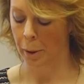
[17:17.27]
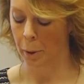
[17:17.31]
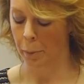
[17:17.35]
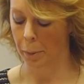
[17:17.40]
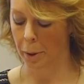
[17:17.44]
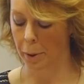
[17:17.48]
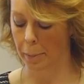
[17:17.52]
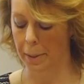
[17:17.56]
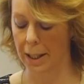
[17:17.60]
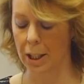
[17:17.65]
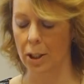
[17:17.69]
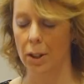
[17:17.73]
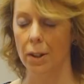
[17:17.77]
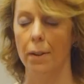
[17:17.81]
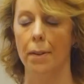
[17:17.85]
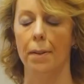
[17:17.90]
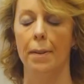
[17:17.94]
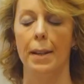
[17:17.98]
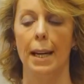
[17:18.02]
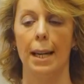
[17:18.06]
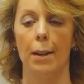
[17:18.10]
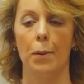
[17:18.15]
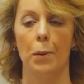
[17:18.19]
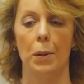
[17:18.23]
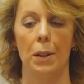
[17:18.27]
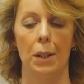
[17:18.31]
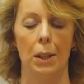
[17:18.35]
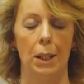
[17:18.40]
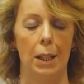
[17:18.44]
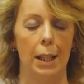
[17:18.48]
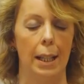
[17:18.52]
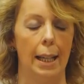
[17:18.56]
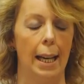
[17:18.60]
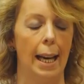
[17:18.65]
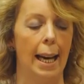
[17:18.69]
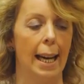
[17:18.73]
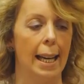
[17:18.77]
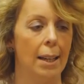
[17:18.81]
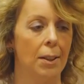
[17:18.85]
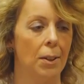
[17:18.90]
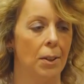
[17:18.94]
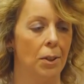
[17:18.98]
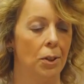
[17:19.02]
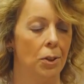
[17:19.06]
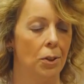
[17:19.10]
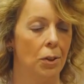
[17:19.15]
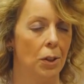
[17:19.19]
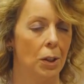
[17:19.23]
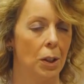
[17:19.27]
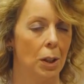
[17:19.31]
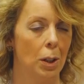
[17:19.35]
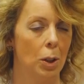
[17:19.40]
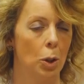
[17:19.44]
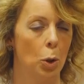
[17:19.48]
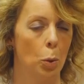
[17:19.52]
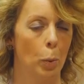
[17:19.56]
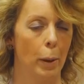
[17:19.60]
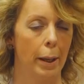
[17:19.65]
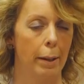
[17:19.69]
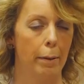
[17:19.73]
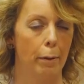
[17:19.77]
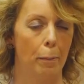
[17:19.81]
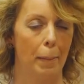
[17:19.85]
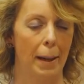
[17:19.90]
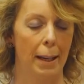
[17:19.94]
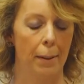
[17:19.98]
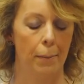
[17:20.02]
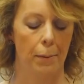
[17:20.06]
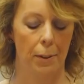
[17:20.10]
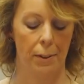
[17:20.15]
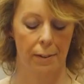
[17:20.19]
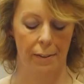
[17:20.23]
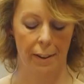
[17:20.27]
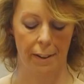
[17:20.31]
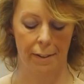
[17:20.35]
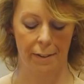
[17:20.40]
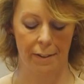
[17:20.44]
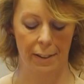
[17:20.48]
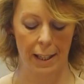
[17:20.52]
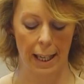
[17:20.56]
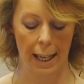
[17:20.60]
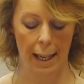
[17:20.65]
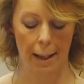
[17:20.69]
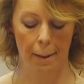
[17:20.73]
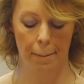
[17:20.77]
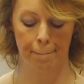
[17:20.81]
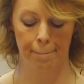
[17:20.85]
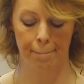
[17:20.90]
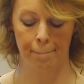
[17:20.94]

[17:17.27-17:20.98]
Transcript: will be £2,812.50.